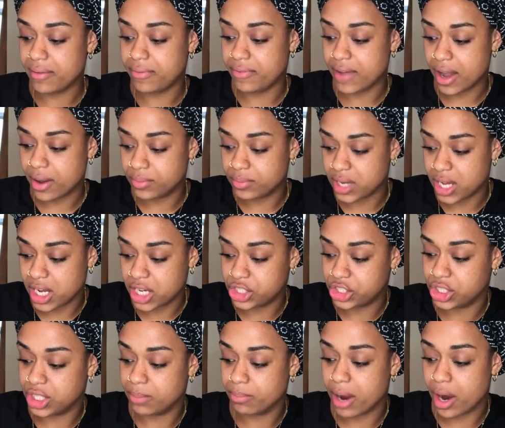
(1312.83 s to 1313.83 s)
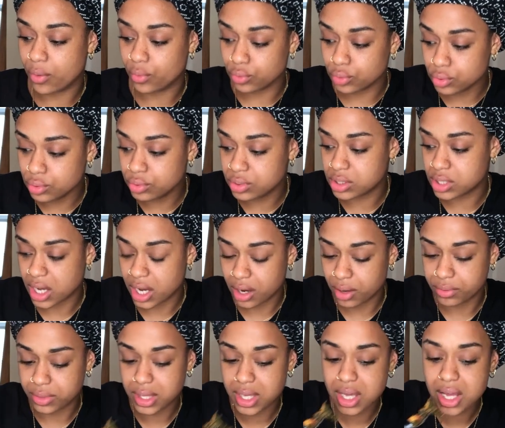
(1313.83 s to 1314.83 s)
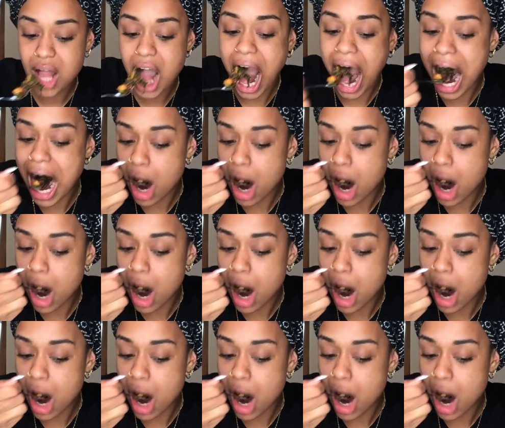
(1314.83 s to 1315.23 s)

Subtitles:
foundation and my roots healthy